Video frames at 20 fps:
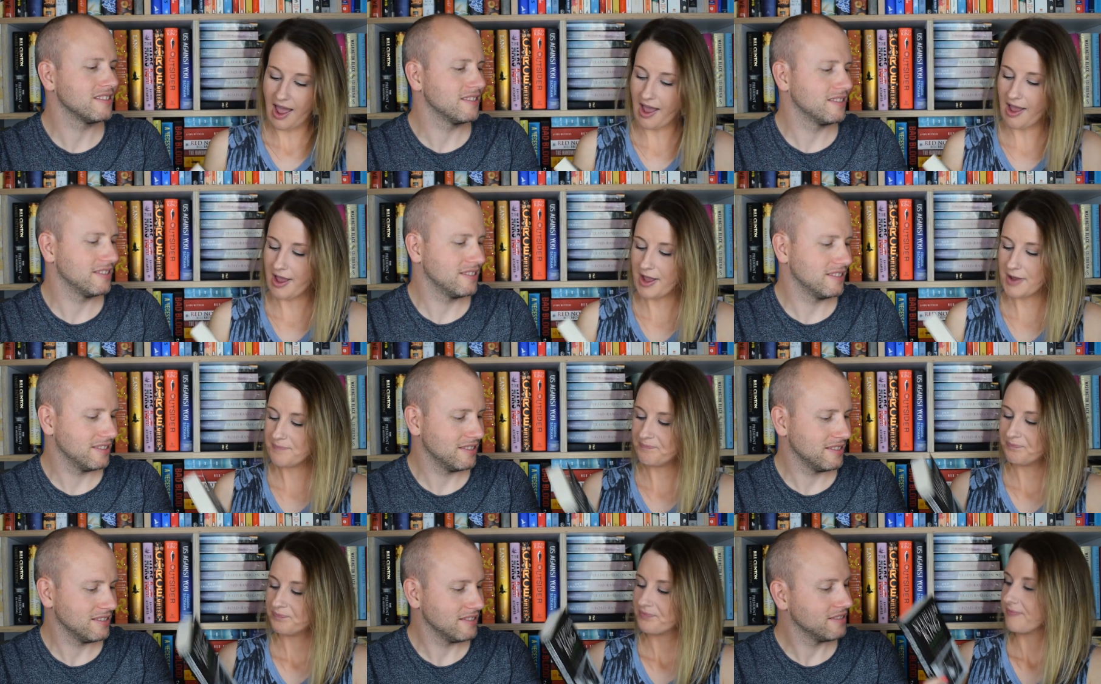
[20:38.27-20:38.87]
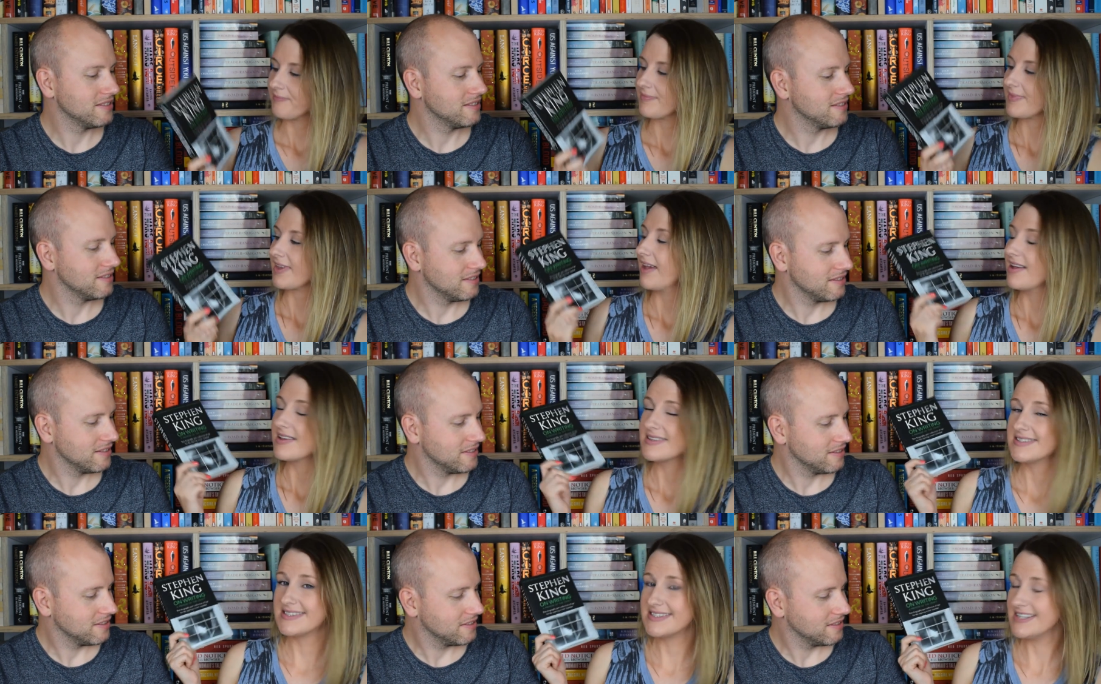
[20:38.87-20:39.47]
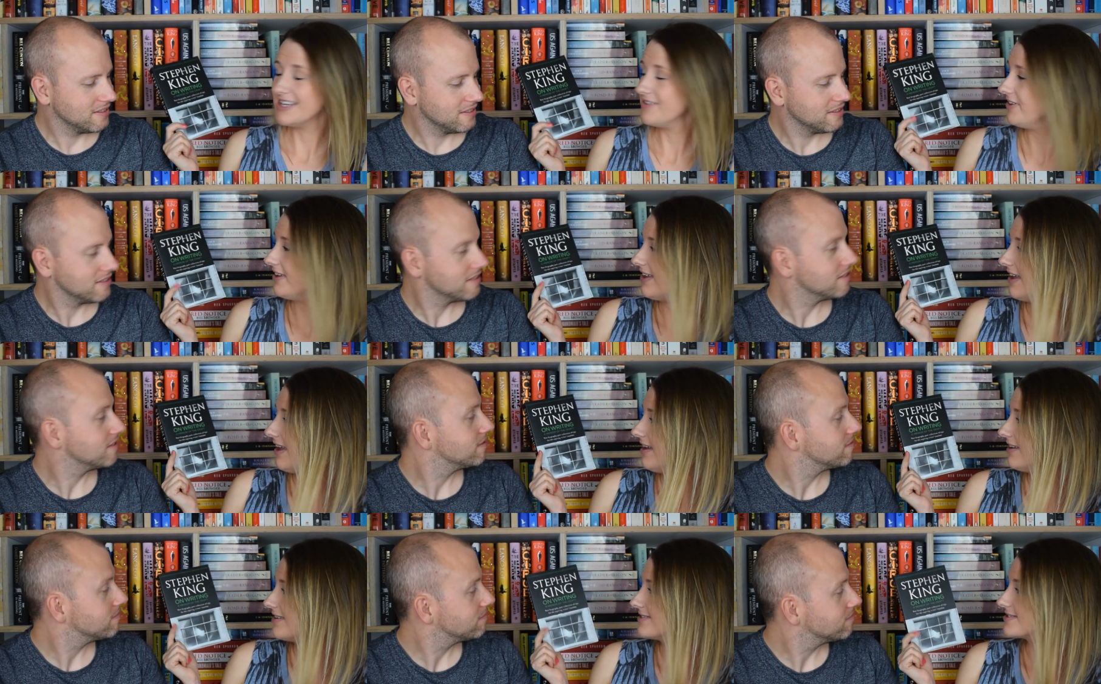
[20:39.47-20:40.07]
Speaker 1: Um, Stephen
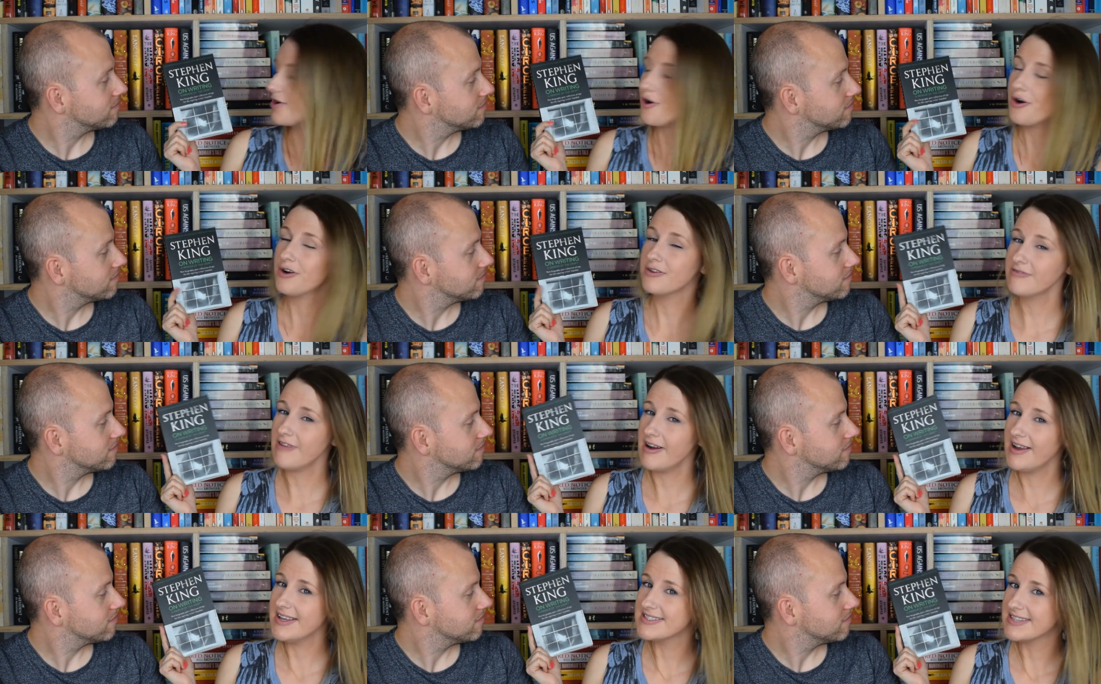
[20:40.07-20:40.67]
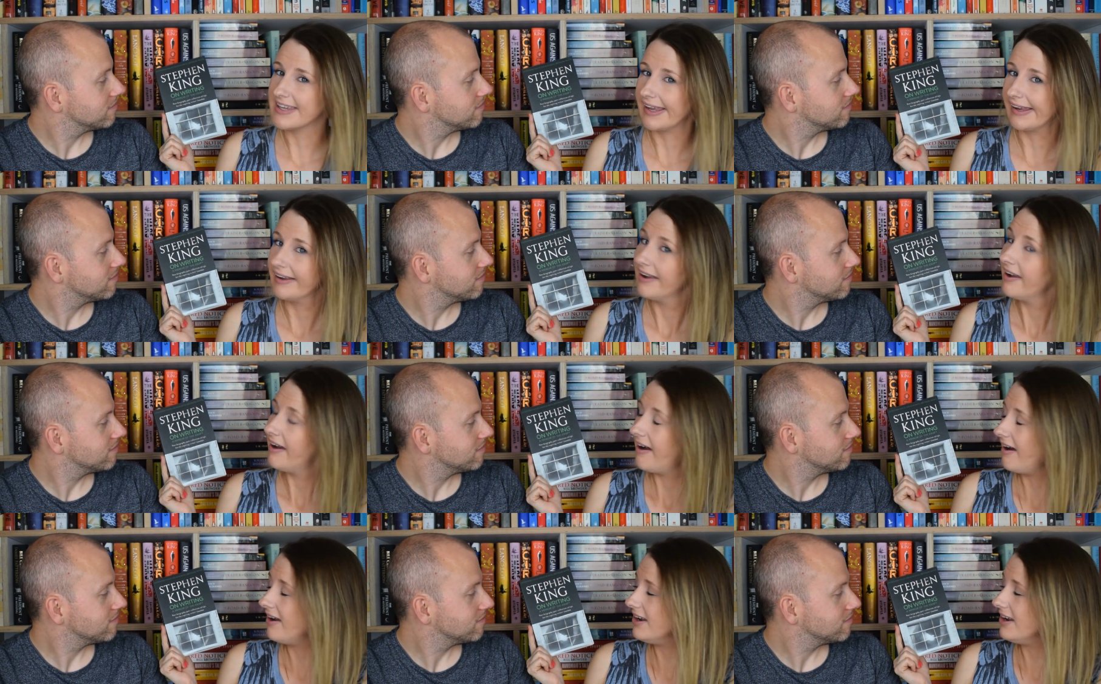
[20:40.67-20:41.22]
King's On Writing.